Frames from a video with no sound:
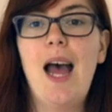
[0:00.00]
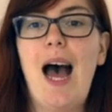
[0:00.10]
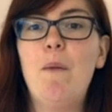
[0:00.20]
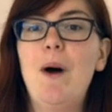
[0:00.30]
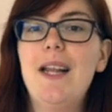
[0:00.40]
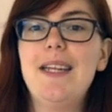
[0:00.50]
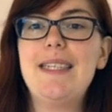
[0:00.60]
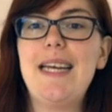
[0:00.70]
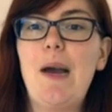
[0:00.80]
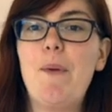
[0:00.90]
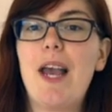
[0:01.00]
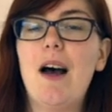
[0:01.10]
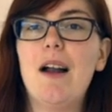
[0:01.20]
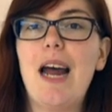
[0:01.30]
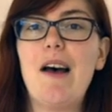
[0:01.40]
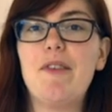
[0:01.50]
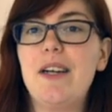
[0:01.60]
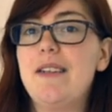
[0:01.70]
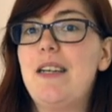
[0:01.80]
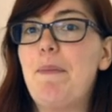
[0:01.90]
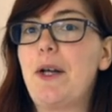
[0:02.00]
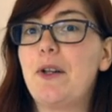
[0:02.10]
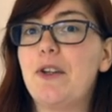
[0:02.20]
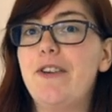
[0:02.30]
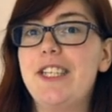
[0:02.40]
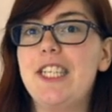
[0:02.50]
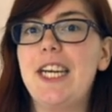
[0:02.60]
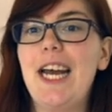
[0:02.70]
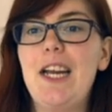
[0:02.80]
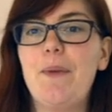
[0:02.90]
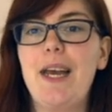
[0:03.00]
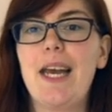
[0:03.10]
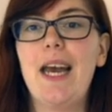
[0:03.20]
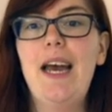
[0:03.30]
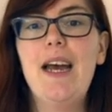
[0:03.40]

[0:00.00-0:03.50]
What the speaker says: And while this year we can't have a typical Christian Aid Week,